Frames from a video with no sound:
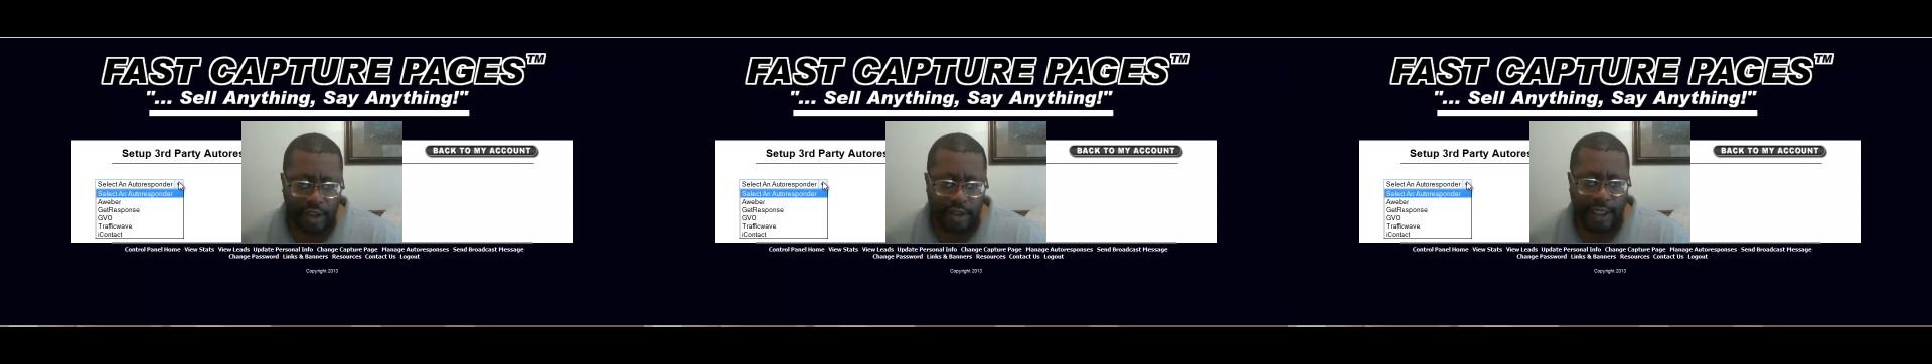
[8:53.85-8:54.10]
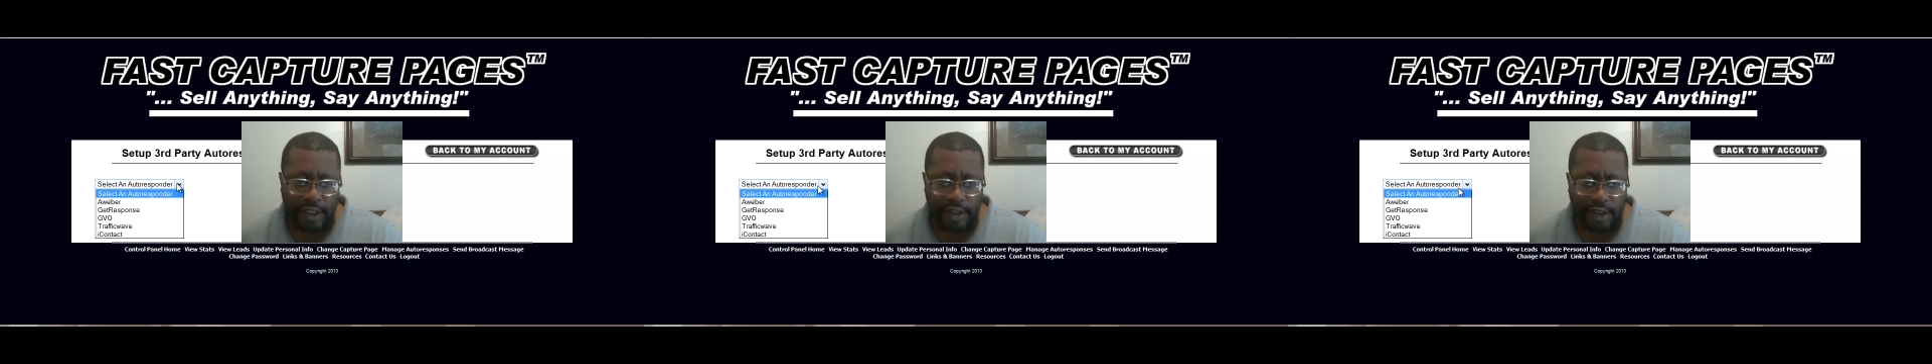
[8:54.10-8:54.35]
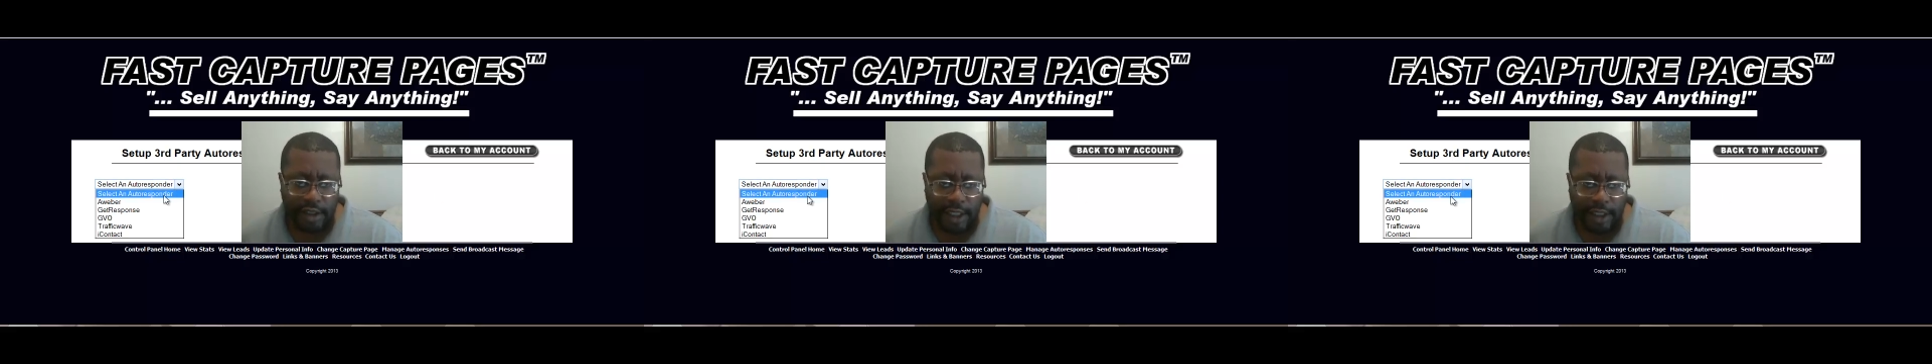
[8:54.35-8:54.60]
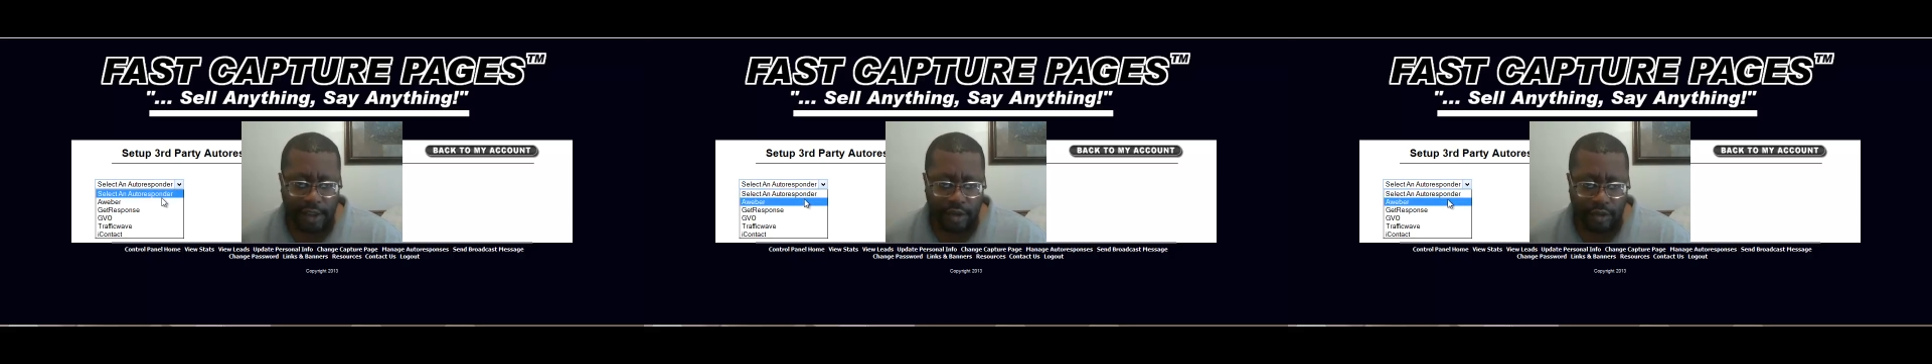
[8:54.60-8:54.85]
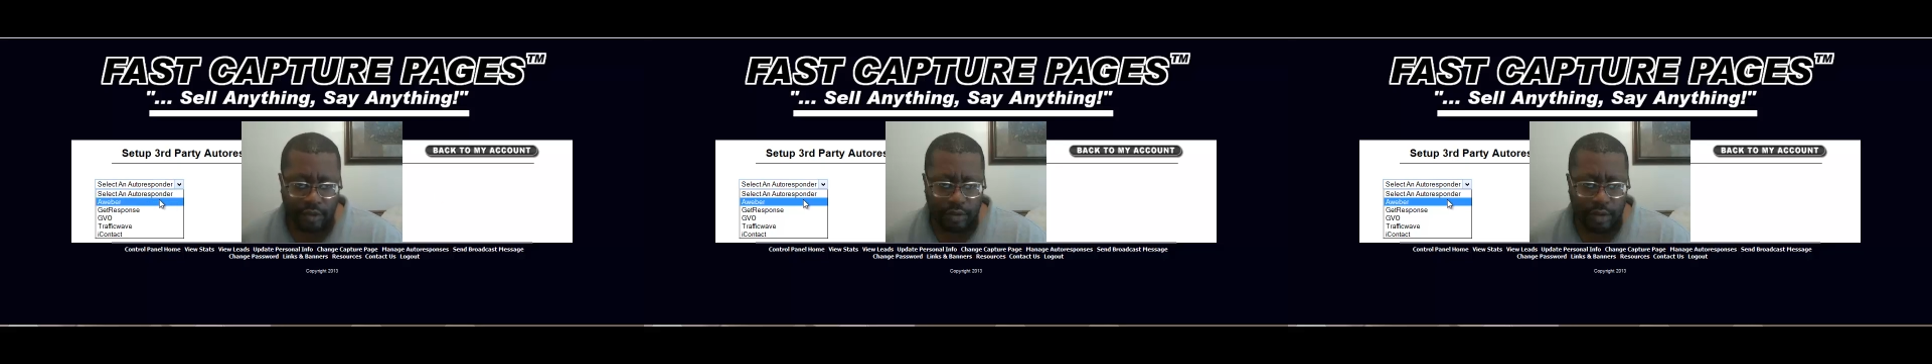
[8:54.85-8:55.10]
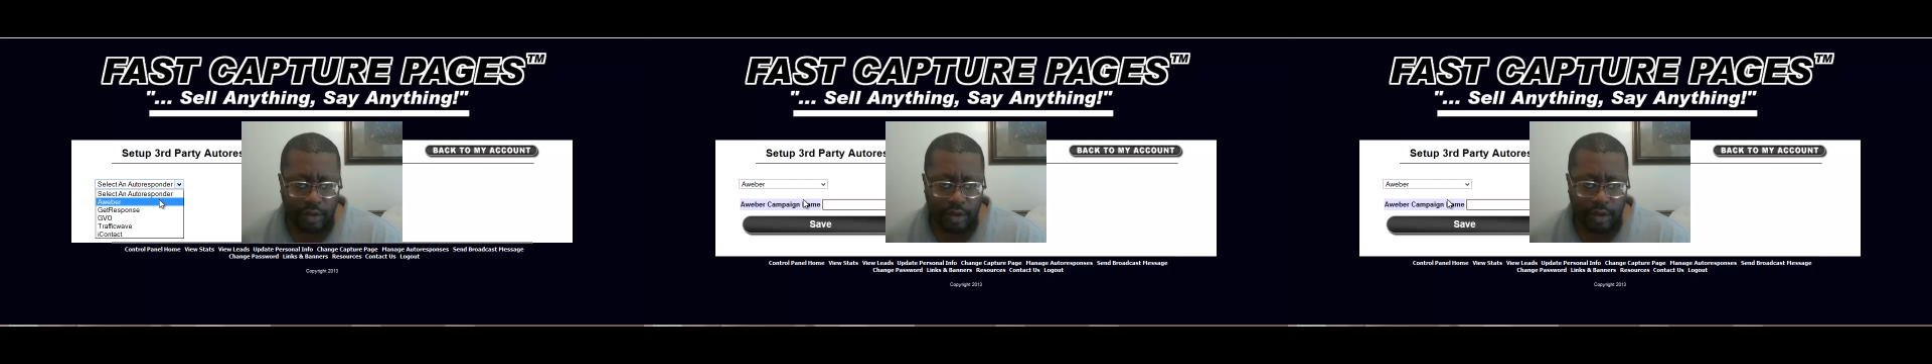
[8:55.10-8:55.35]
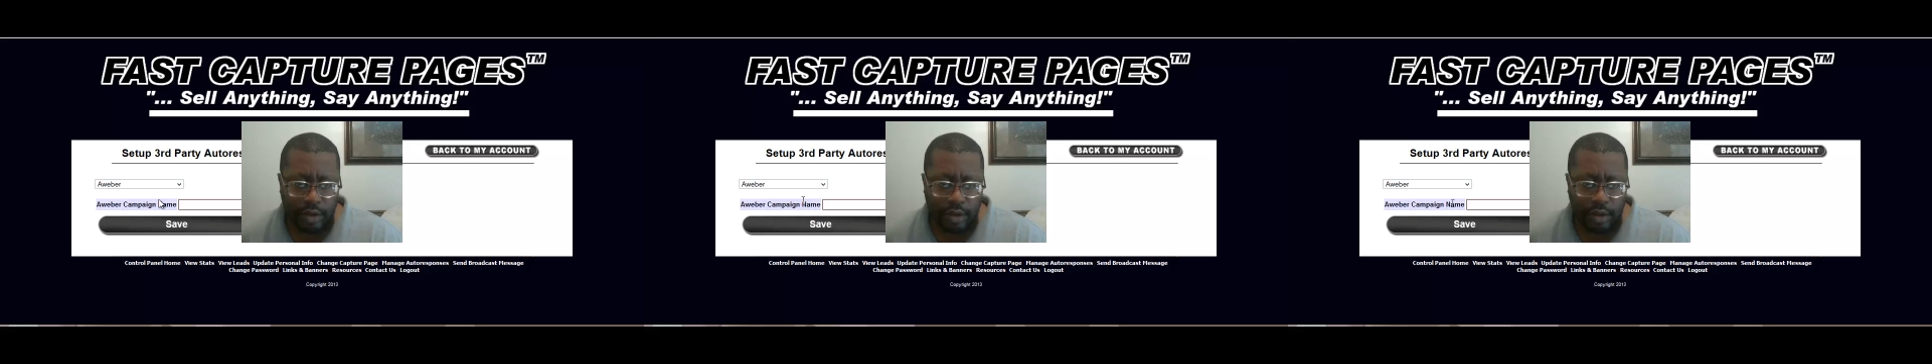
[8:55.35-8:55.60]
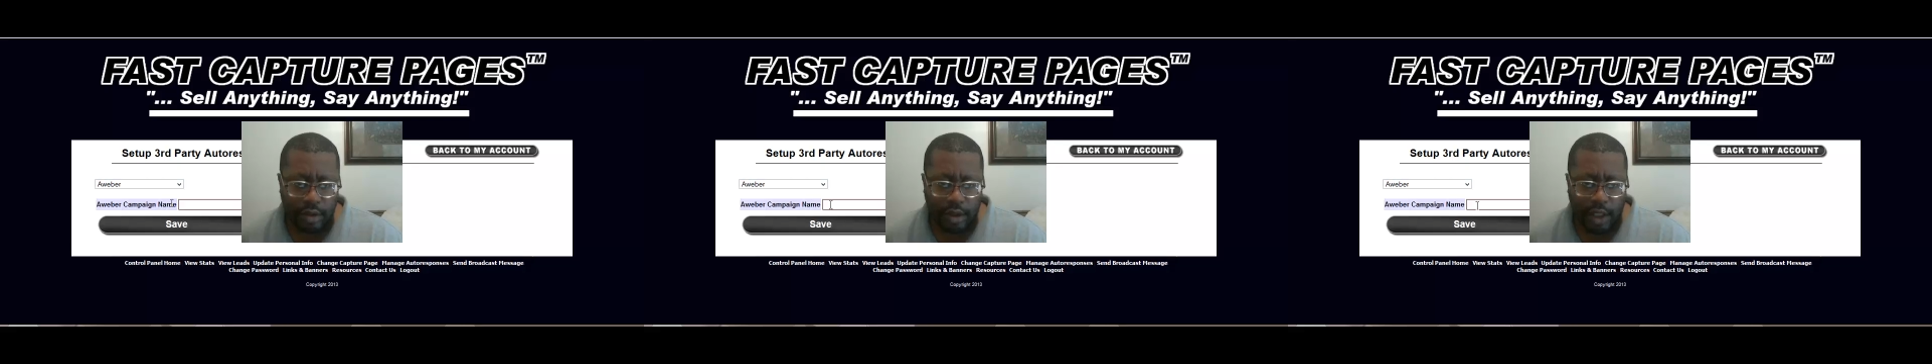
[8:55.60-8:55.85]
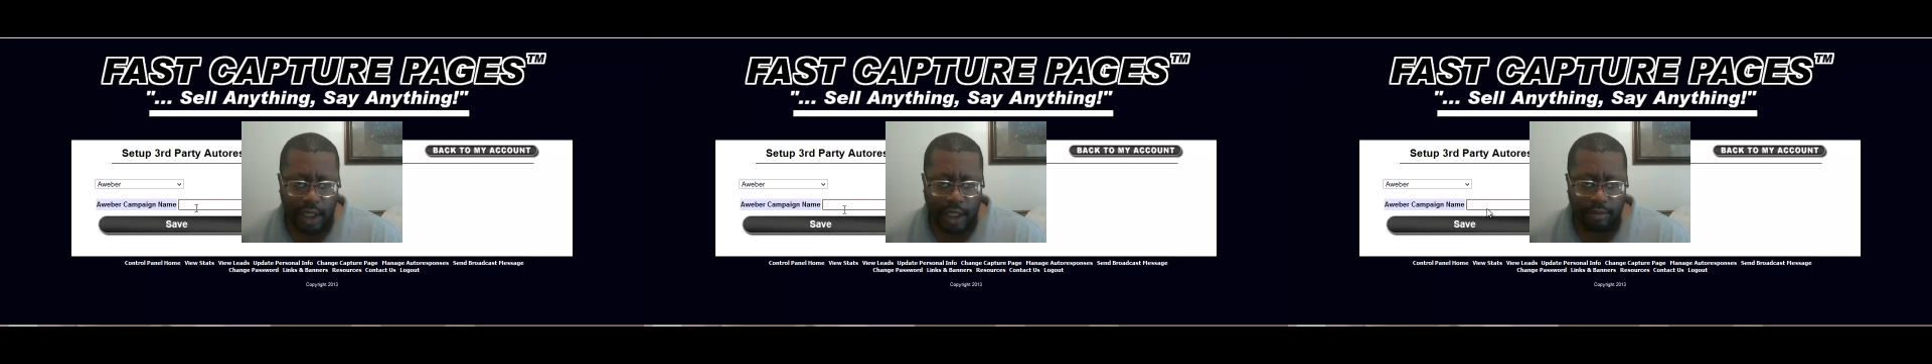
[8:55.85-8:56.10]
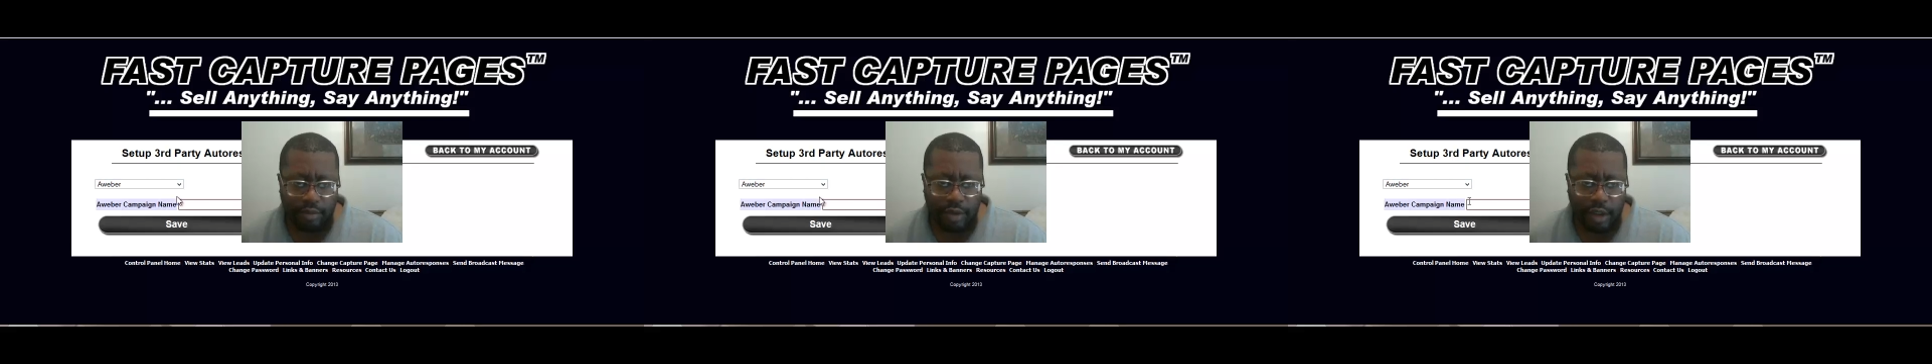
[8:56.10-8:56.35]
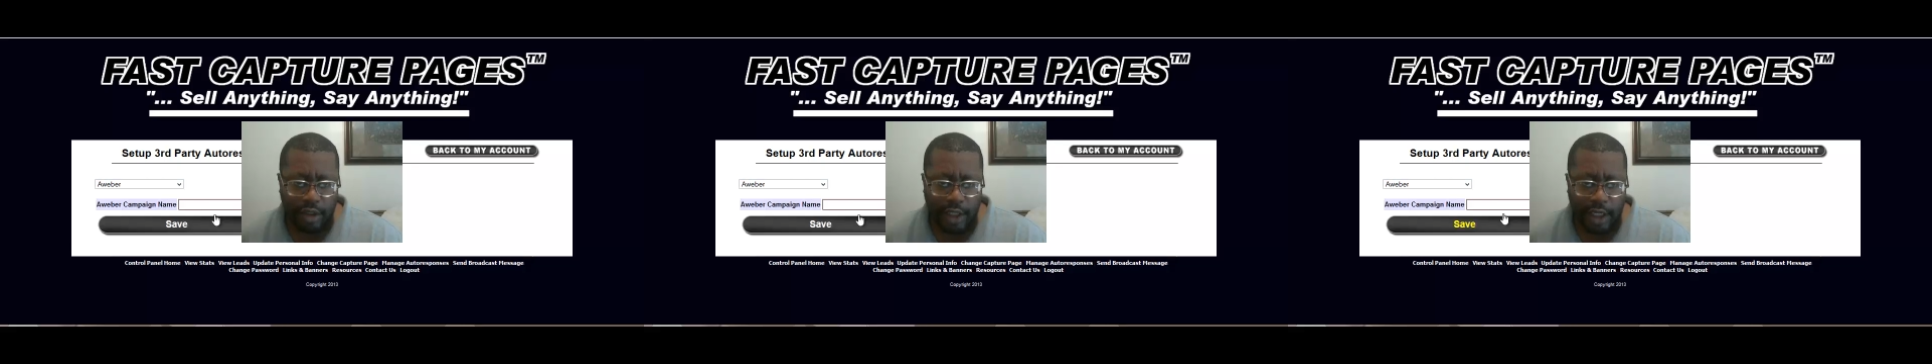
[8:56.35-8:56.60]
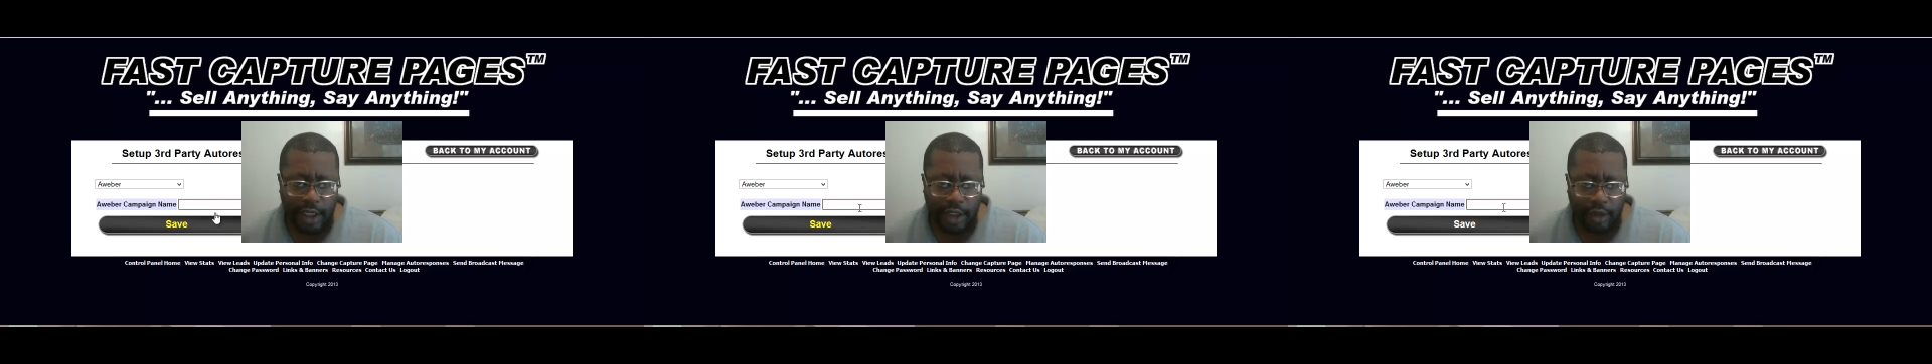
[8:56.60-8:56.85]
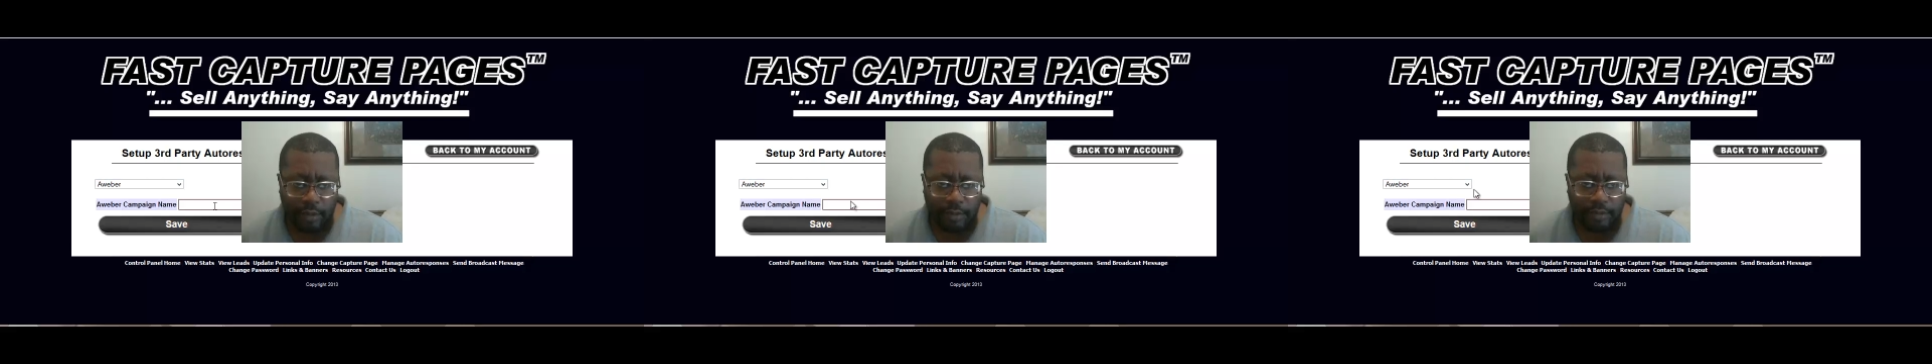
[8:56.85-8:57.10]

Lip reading: that it's assigned to and plug that in here.